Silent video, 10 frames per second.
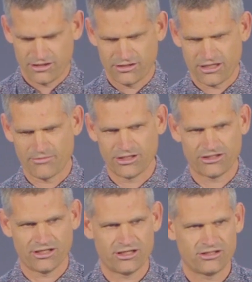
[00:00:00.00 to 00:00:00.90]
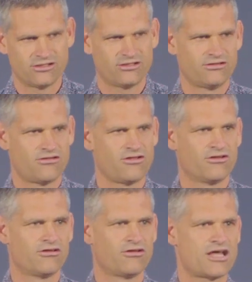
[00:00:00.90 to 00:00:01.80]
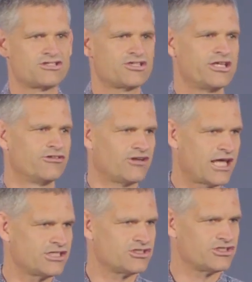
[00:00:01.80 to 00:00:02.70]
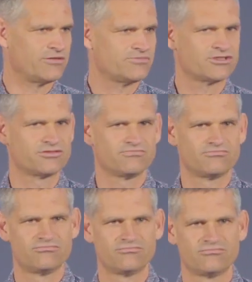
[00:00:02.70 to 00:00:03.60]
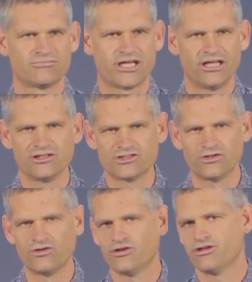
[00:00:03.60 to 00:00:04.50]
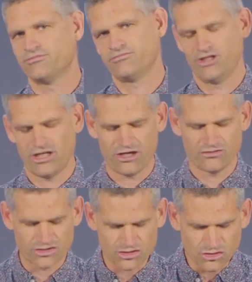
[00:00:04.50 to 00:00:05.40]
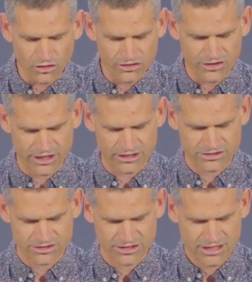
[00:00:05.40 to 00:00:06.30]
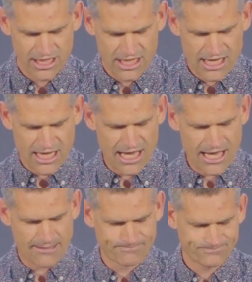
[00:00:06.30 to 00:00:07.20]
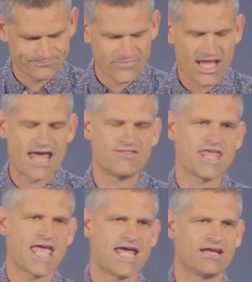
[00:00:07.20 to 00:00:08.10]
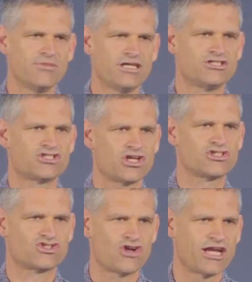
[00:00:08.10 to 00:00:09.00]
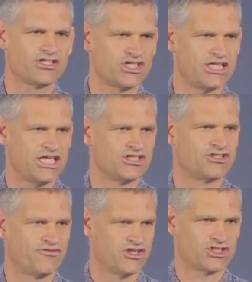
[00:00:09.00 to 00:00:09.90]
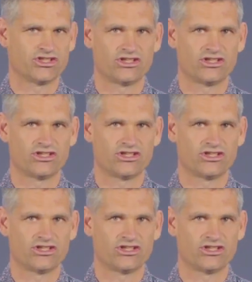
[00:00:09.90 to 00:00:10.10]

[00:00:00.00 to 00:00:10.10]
coming to steal relationships, kill joy, you know, destroy things. And the enemy's strategy is division,